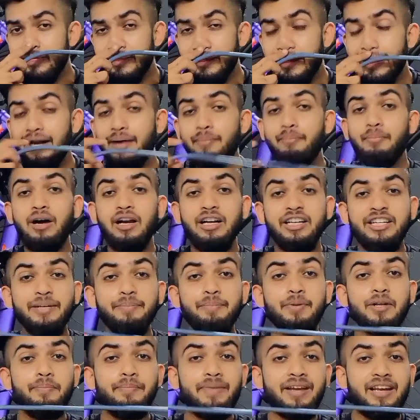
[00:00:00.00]
There are
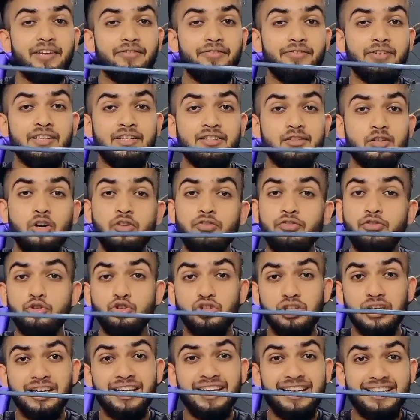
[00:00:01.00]
multiple benefits of
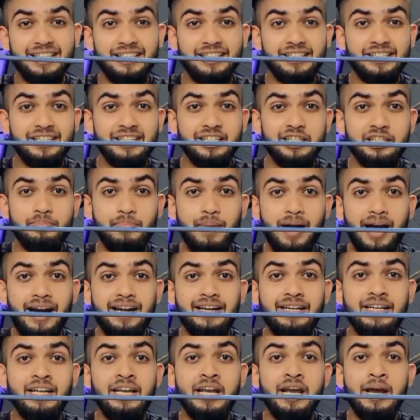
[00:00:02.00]
using a resistance
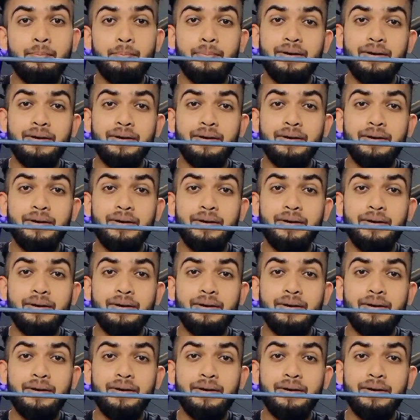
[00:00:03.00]
band,